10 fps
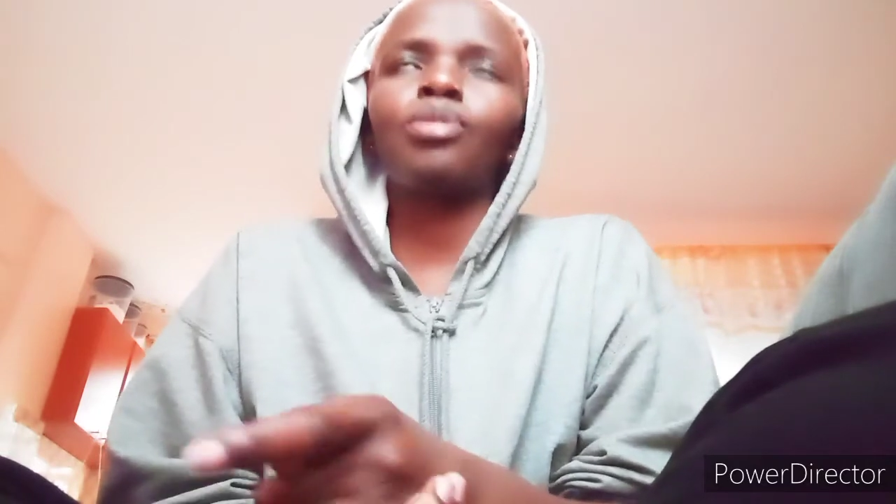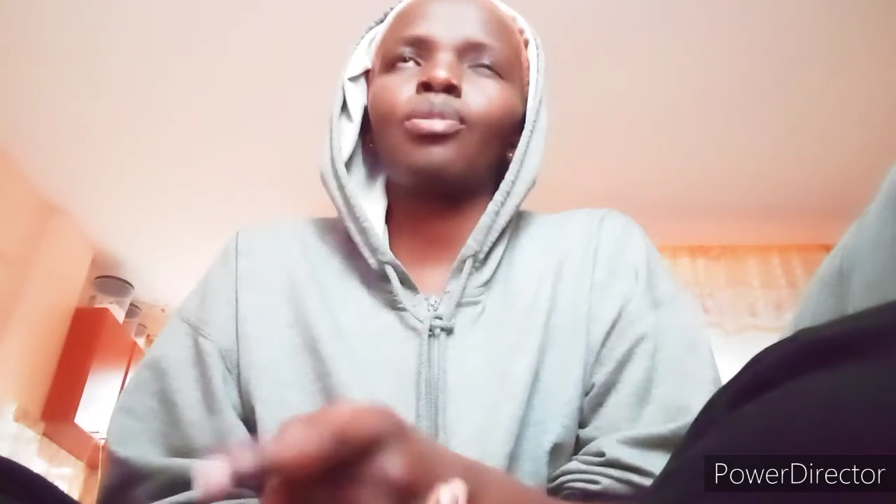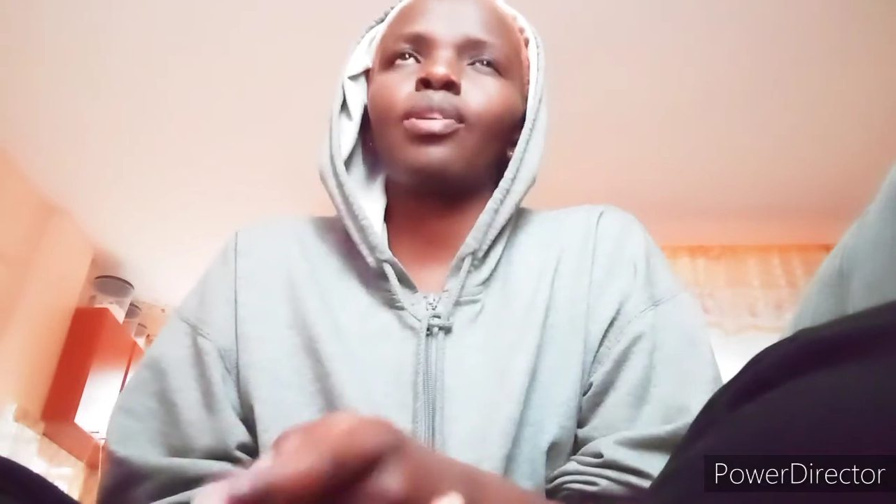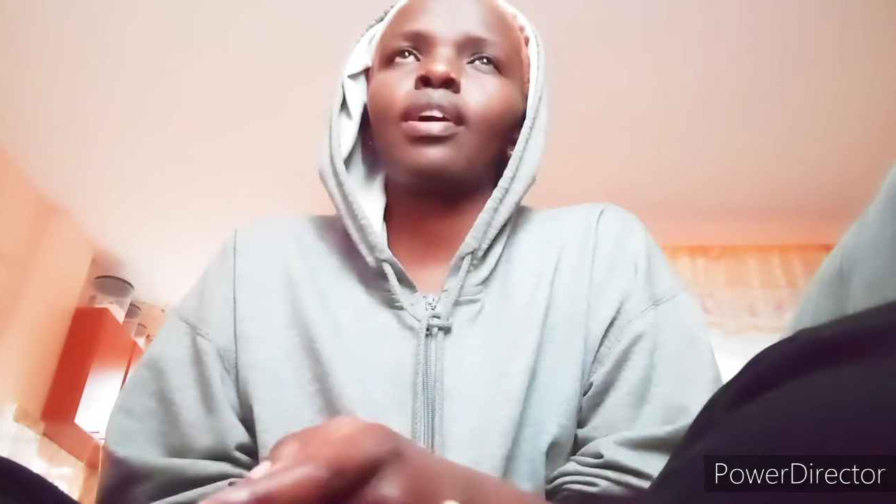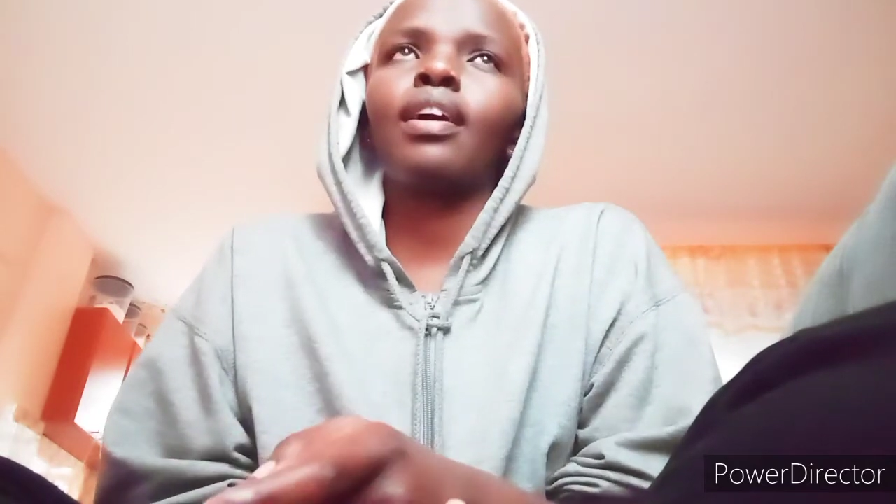
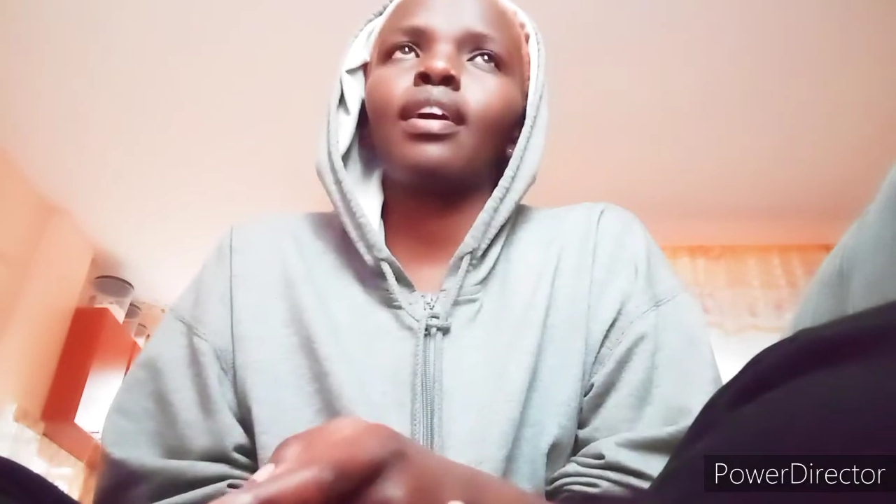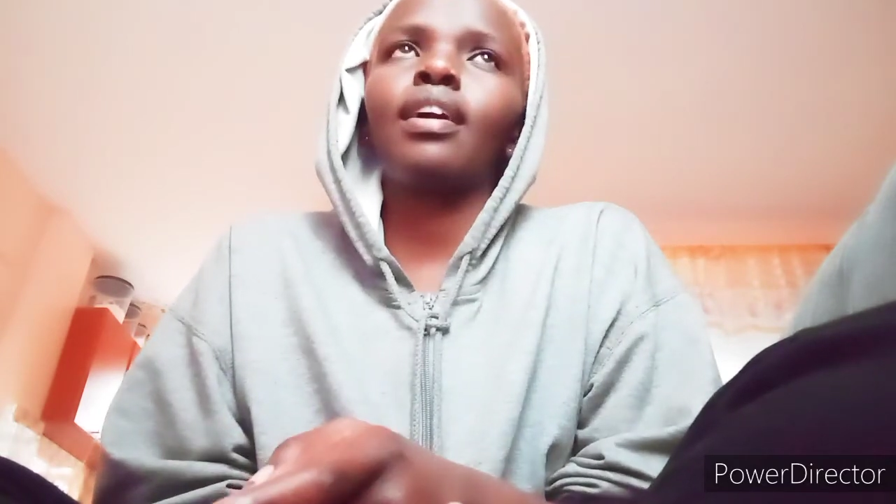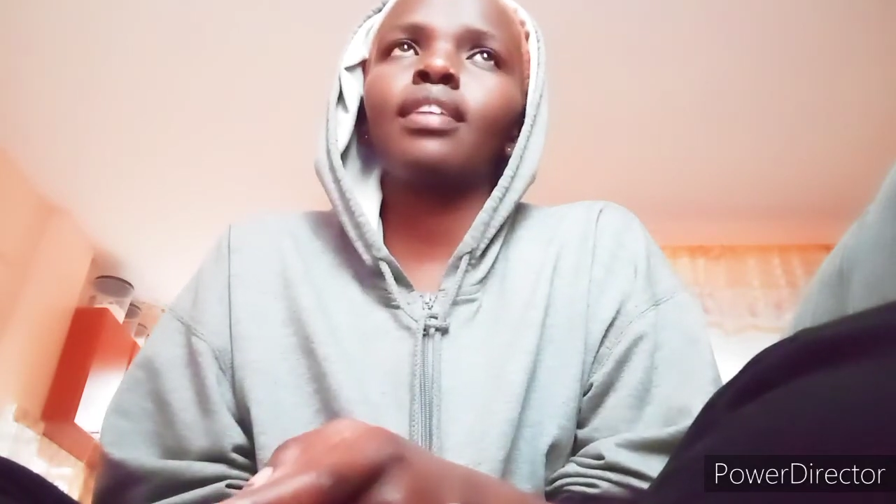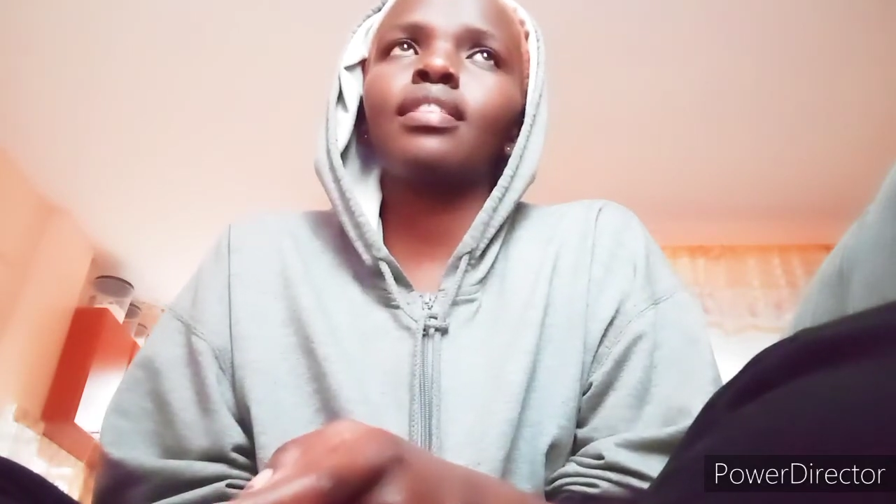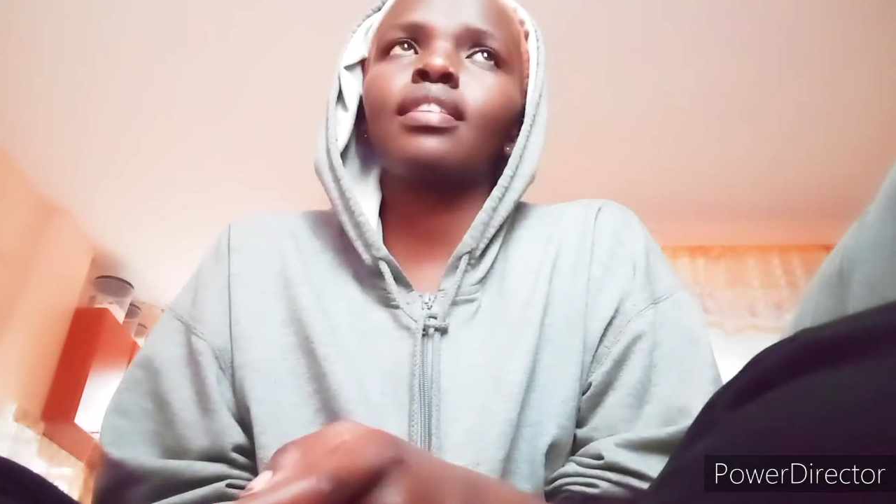So
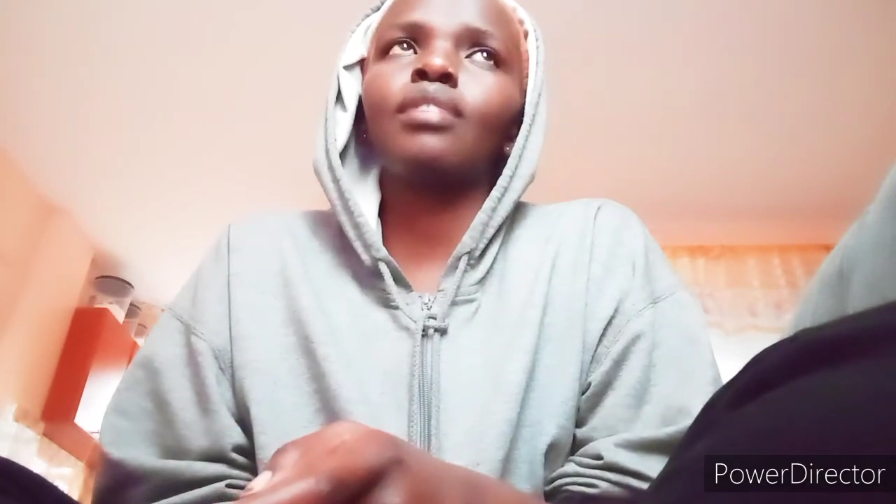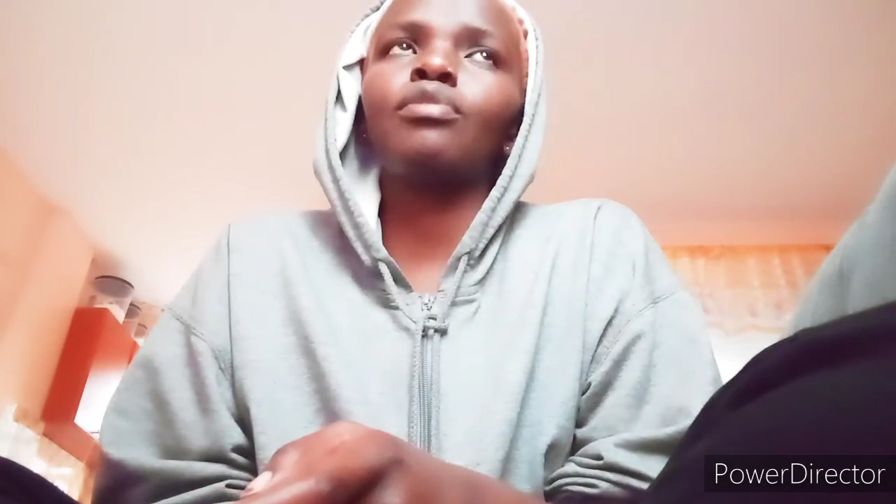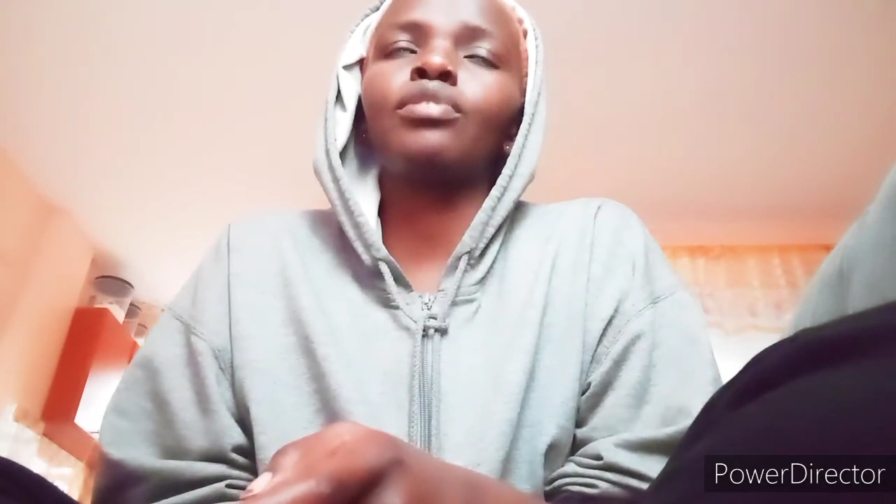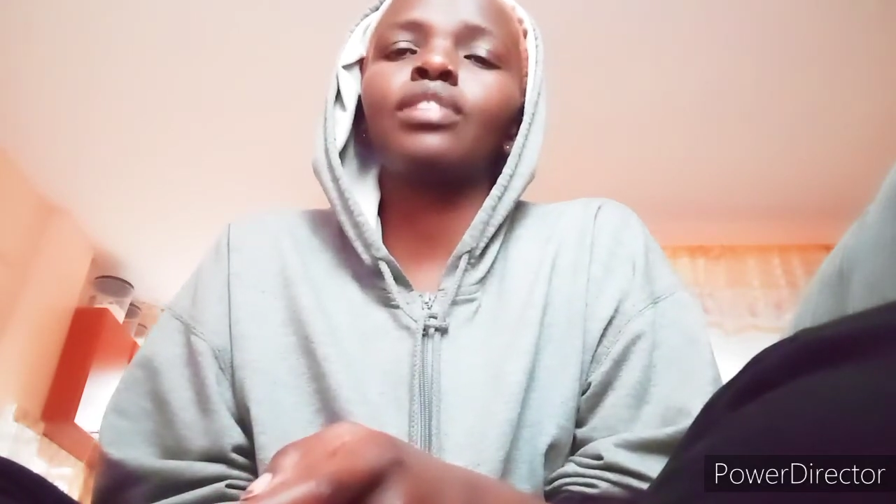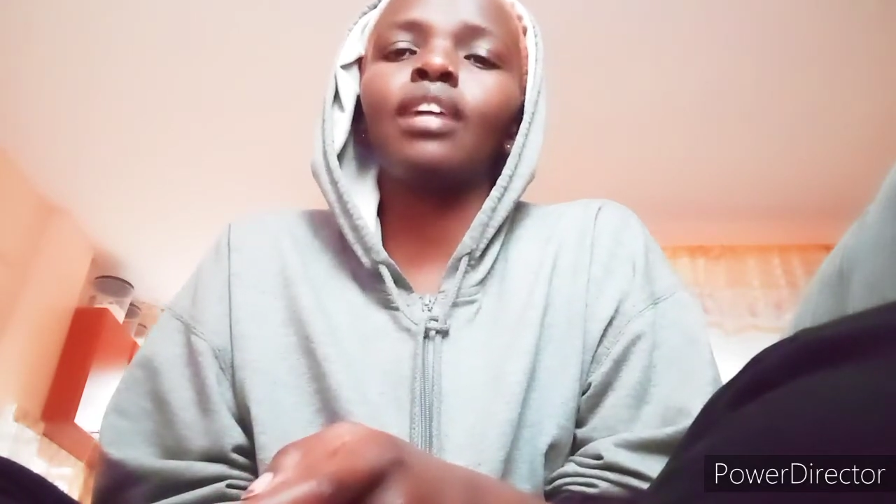I
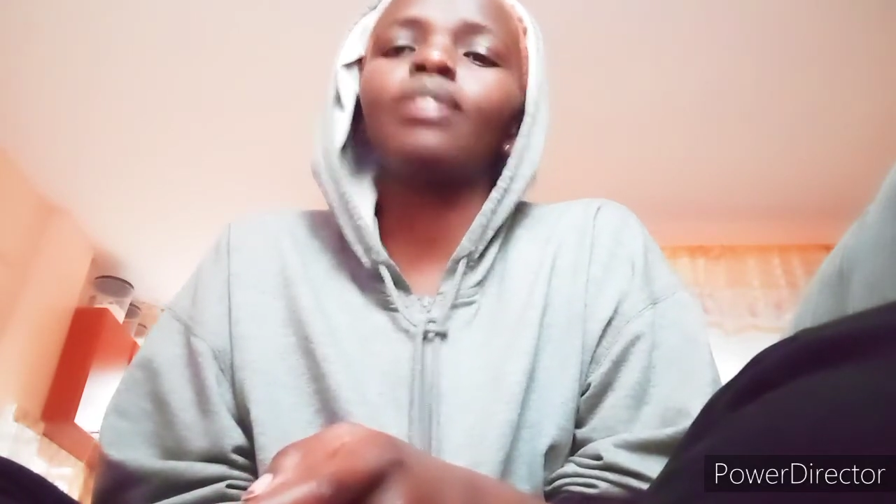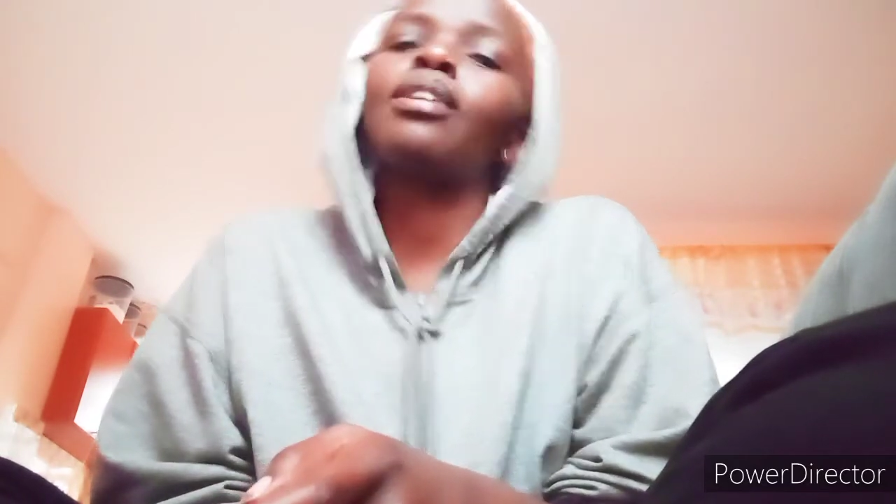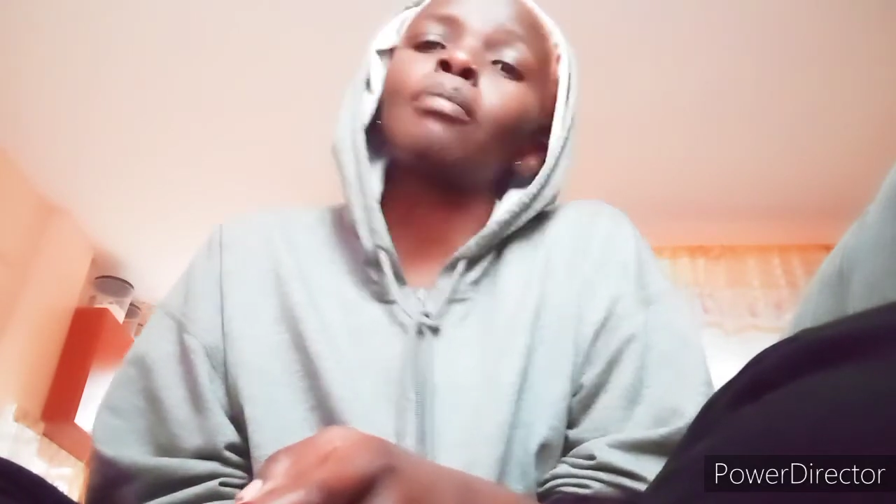think for now,